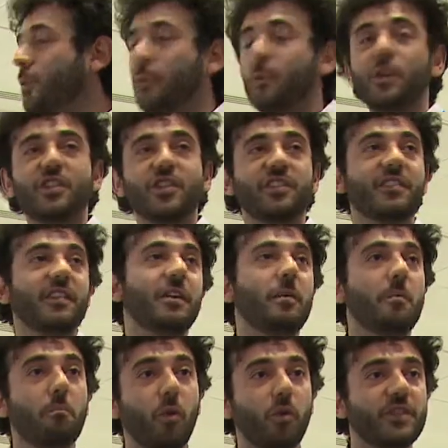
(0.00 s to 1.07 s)
which is
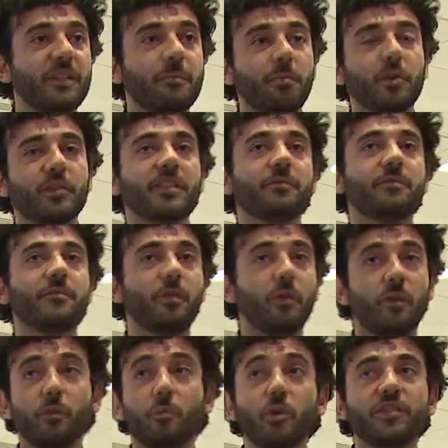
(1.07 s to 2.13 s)
most important,
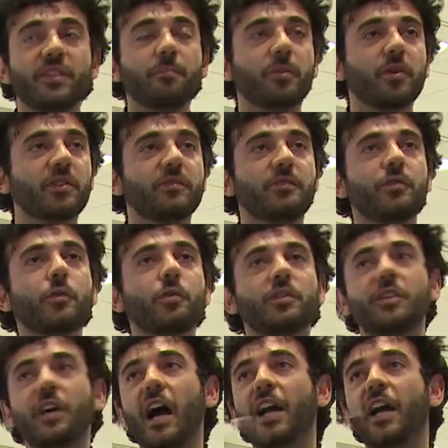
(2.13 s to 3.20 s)
most important
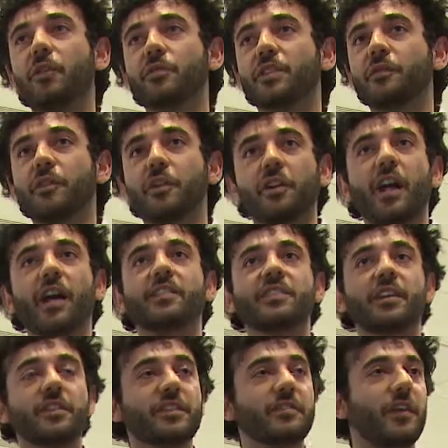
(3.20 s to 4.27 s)
food, accounting for like
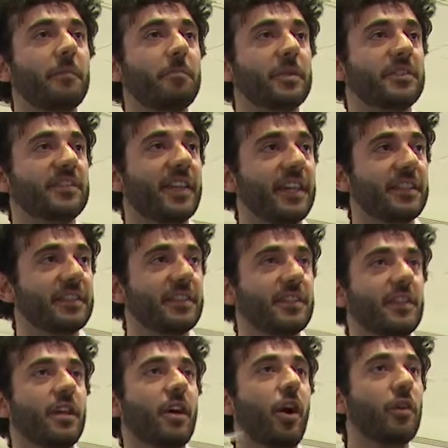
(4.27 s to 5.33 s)
75%
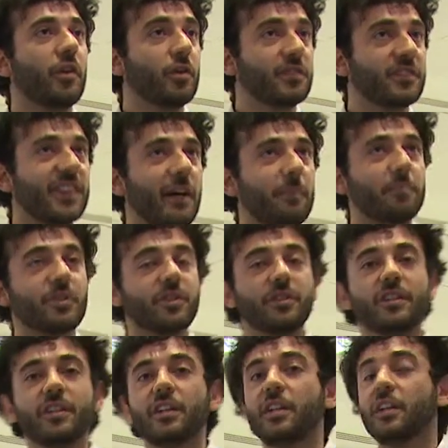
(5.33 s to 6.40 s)
of consumption,